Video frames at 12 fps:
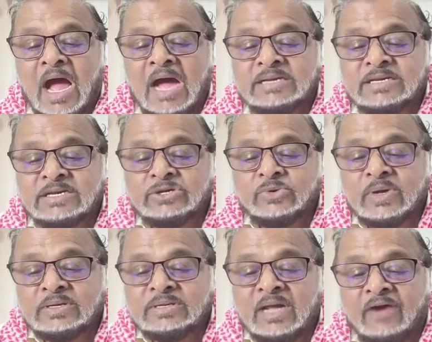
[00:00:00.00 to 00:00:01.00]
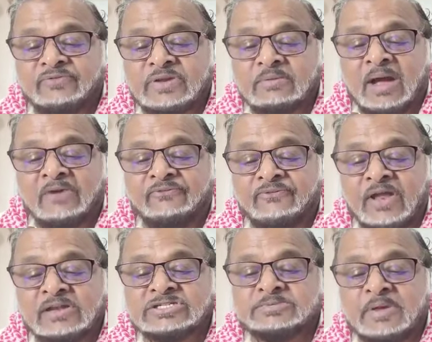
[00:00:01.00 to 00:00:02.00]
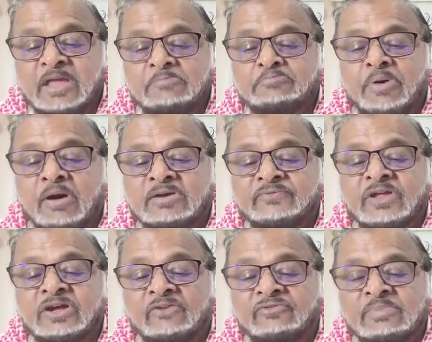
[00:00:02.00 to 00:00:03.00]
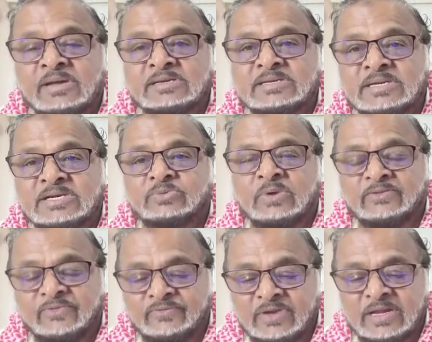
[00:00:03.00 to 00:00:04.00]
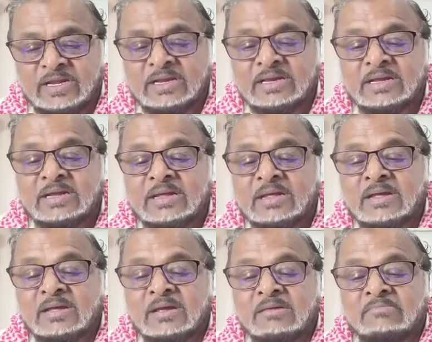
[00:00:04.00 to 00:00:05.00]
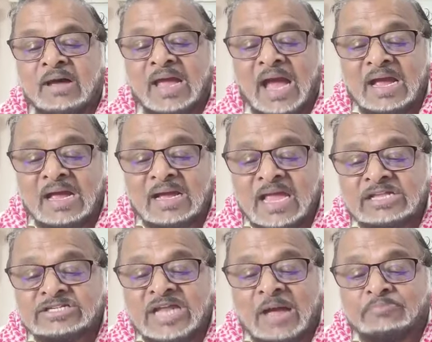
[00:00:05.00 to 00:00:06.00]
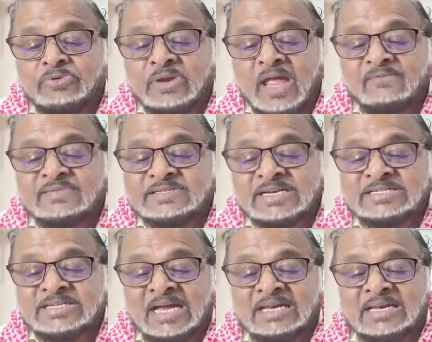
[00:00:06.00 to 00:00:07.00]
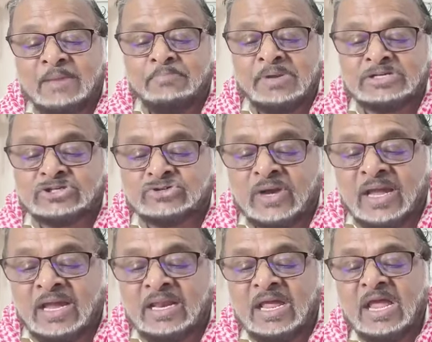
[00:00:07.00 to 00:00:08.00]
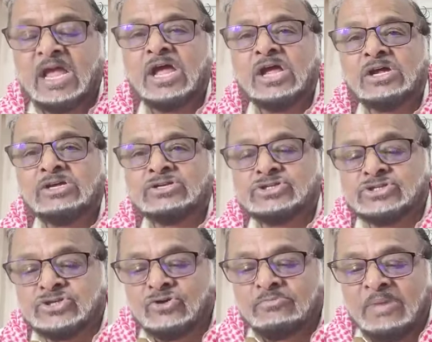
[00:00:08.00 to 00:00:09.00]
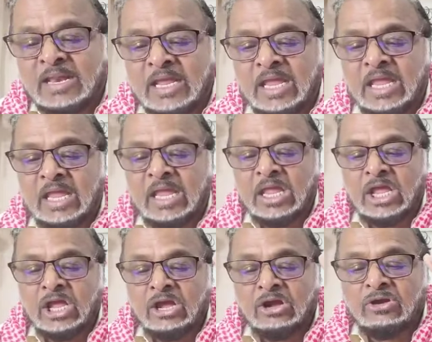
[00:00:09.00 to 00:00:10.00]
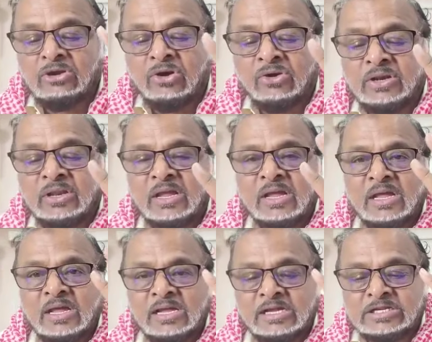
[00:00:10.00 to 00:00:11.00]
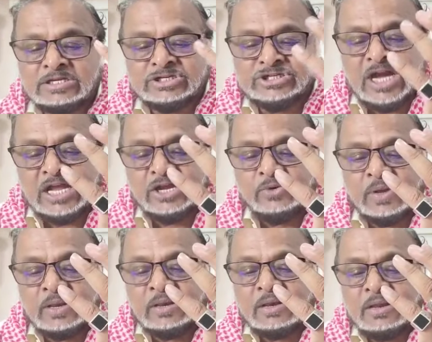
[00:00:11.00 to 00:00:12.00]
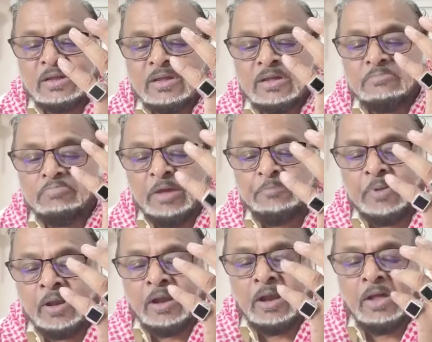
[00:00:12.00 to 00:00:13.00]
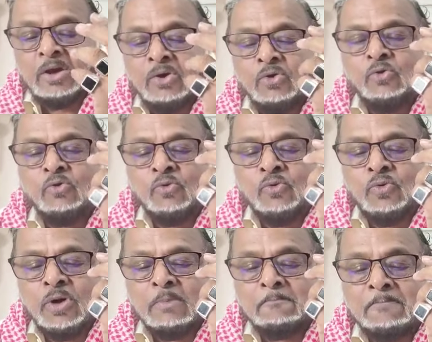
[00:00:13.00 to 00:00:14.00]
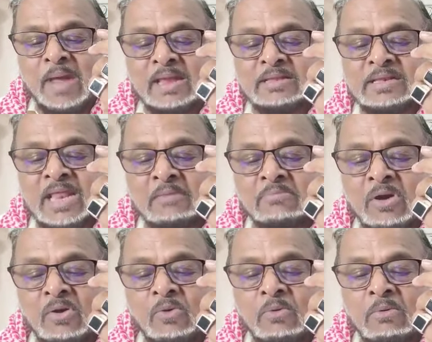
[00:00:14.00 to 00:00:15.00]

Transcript: I didn't do it after my friends became part of the government in 2015. My anger against the APNU and AFC is that they betrayed so many good, genuine people who made them